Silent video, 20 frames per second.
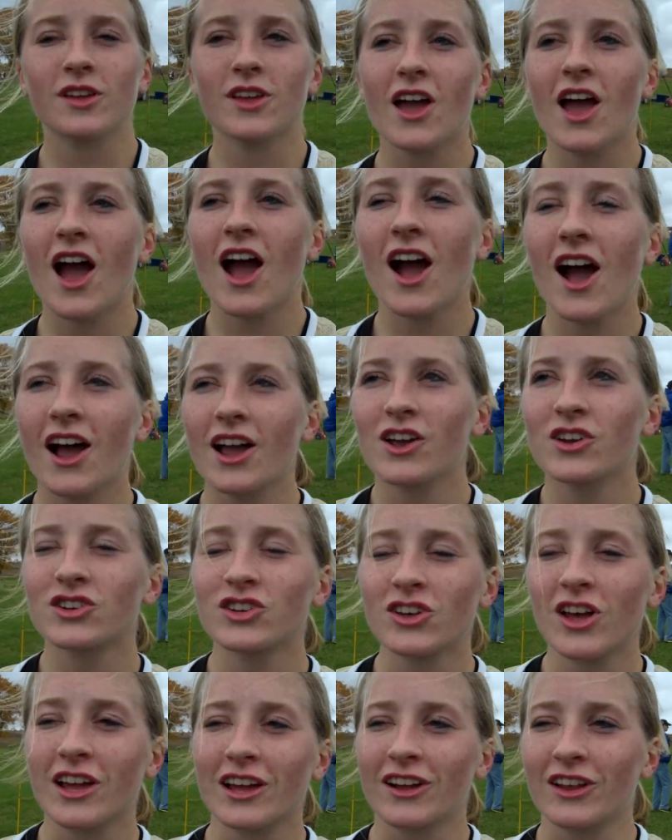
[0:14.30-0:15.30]
Yeah, I
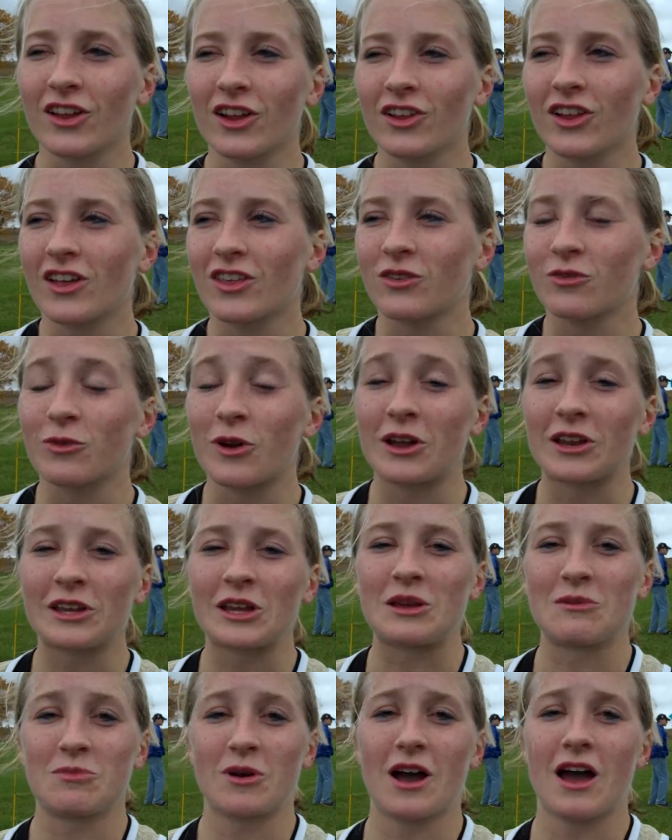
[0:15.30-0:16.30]
usually like it a little less
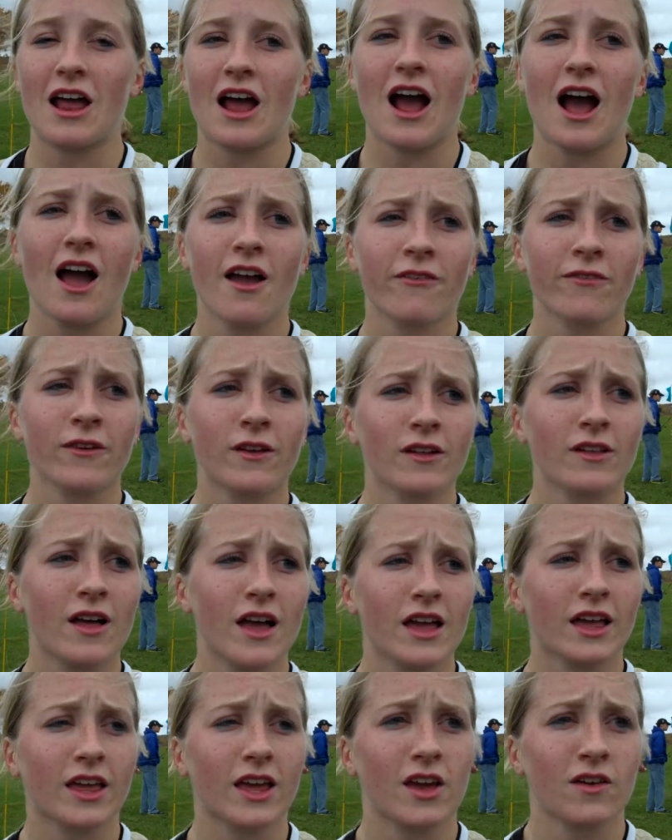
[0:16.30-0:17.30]
windy, but I feel
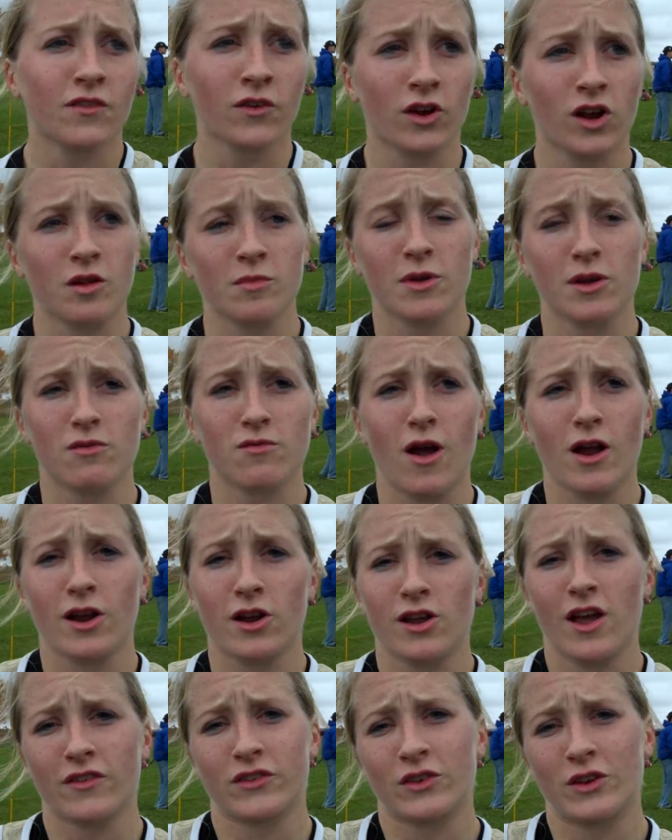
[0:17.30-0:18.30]
like if you're going to be a
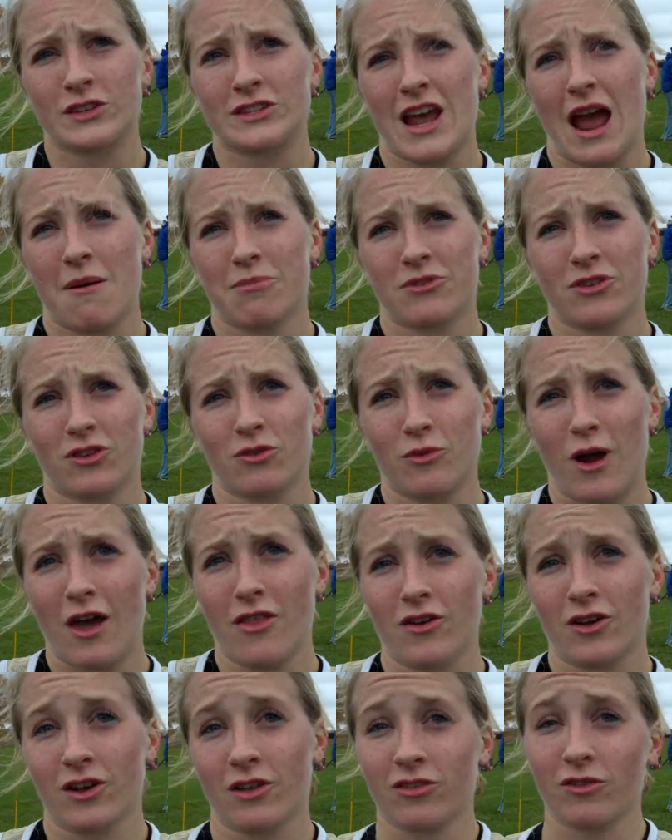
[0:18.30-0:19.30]
runner, you have to adapt to the
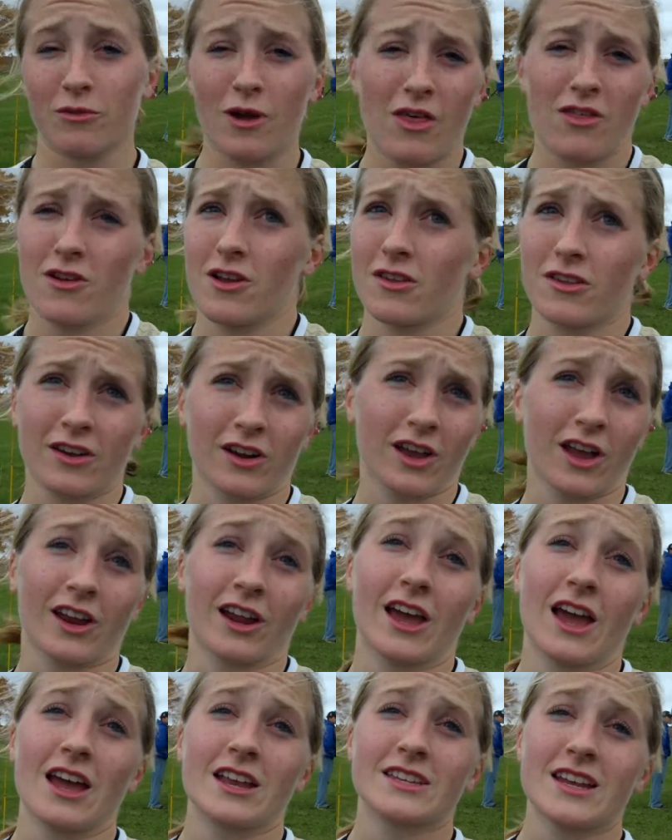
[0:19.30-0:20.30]
weather because the weather isn't
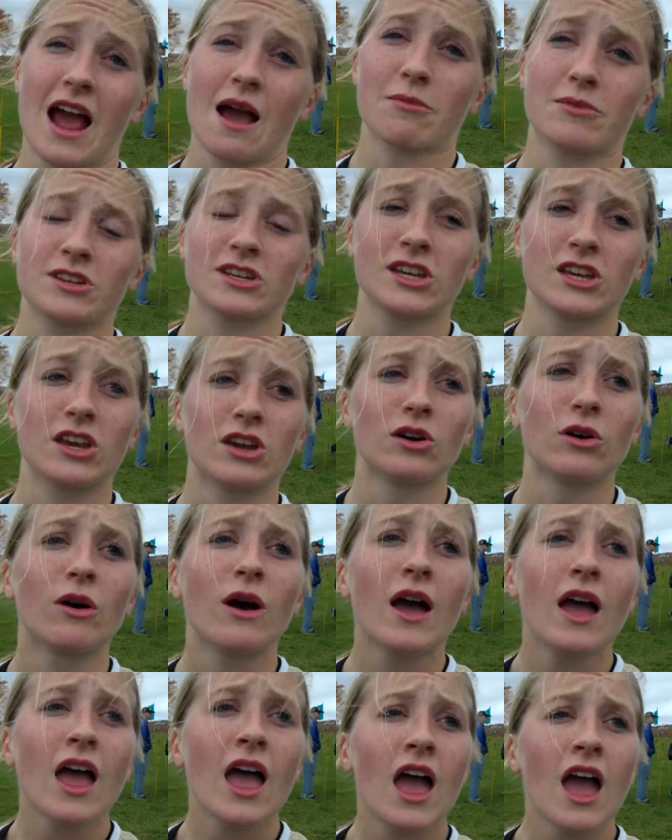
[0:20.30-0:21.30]
going to adapt to
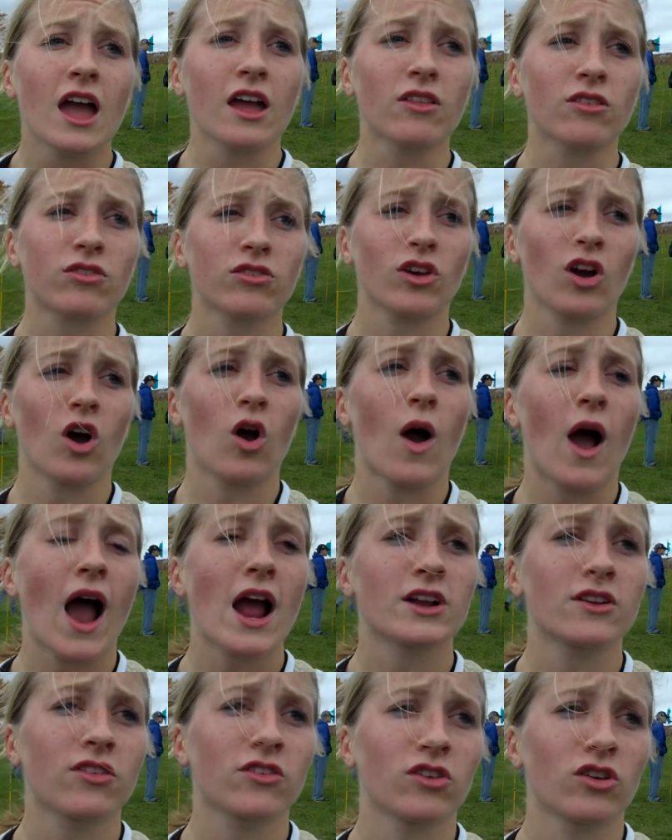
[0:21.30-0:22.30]
you. And so
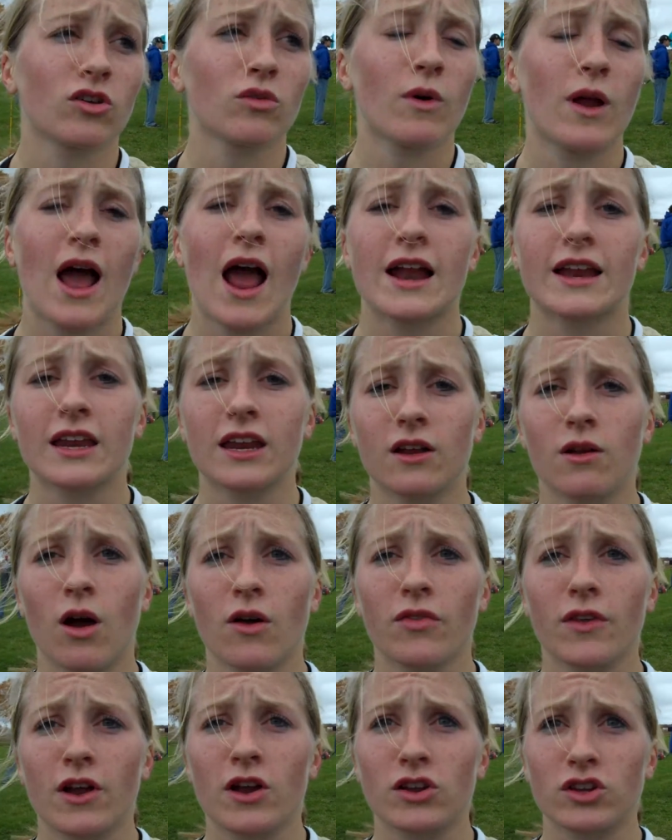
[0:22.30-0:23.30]
I just knew what I needed to
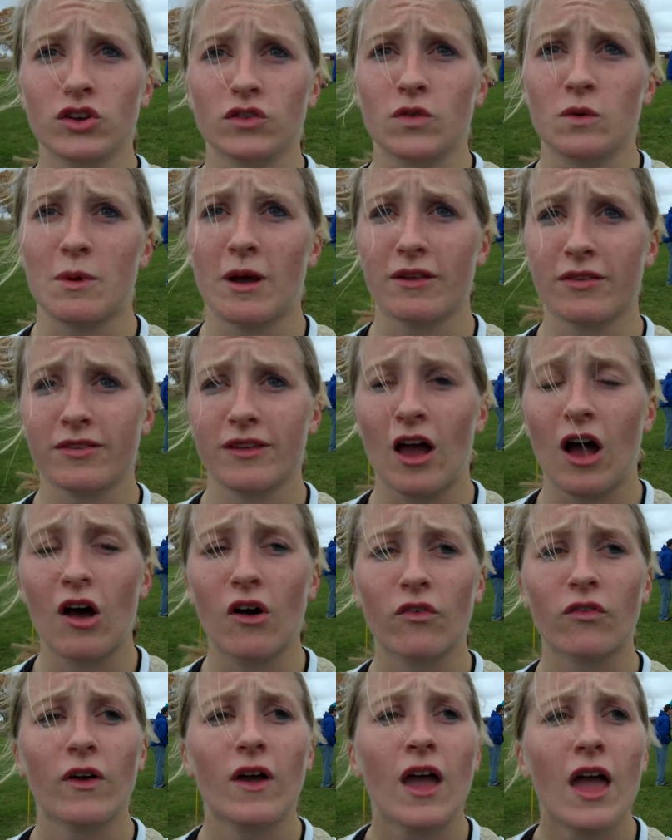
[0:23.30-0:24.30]
go out there and do for
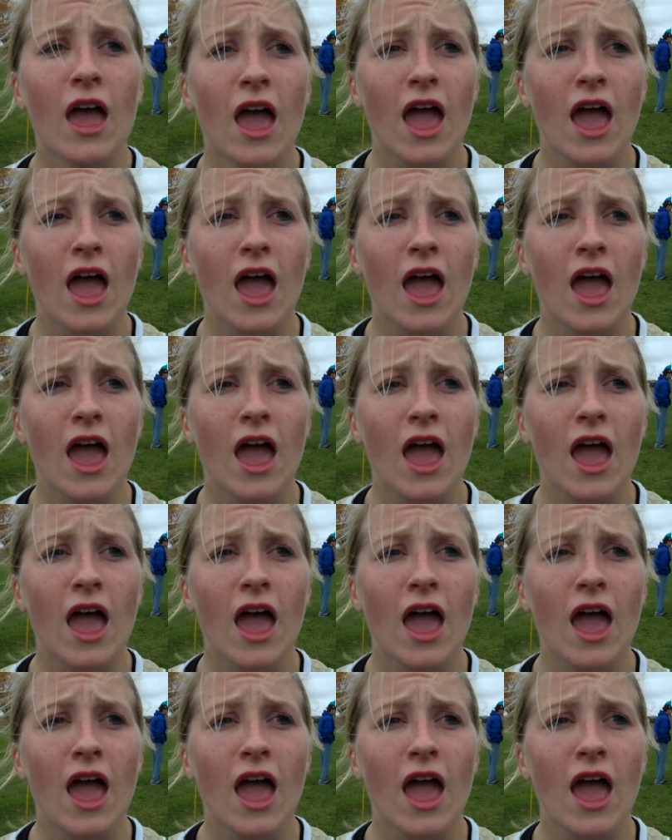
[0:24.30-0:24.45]
myself